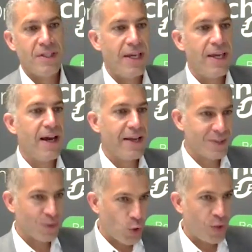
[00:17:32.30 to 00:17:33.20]
AI
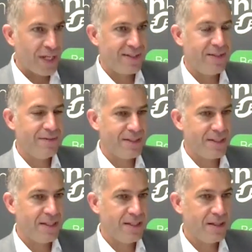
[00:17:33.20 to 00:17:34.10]
and
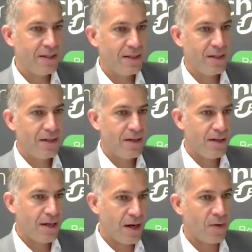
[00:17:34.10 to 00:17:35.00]
connectivity
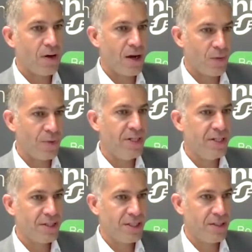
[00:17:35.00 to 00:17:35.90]
are
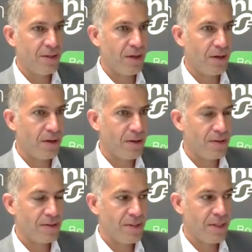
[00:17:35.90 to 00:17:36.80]
really
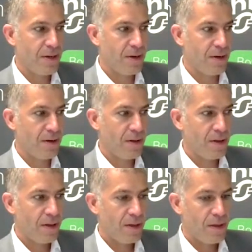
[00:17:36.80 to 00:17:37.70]
the
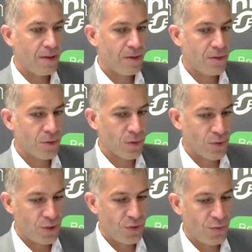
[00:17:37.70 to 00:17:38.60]

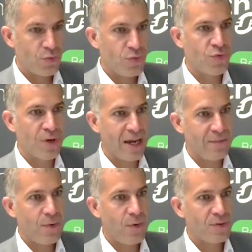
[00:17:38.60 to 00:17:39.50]
two
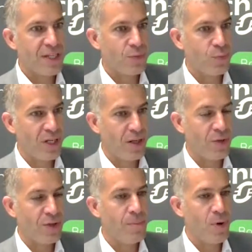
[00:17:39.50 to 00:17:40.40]
drivers that will
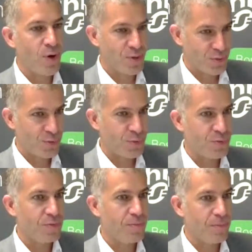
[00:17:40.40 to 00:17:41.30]
enable us
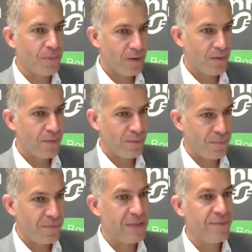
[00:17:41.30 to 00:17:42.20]
to
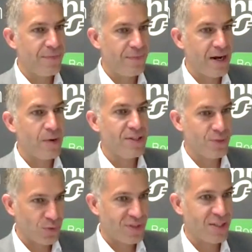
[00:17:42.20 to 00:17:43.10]
be very
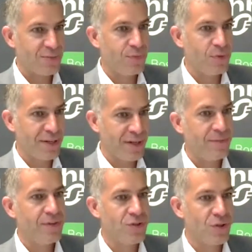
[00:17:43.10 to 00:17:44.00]
successful and
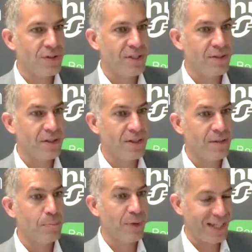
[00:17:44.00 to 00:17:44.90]
efficient
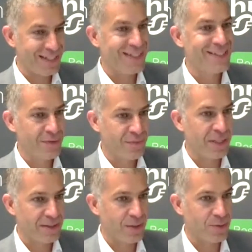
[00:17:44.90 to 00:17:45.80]
in predictive
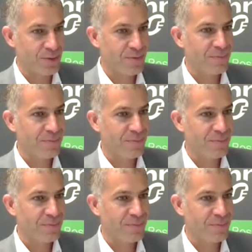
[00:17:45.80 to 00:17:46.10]
maintenance.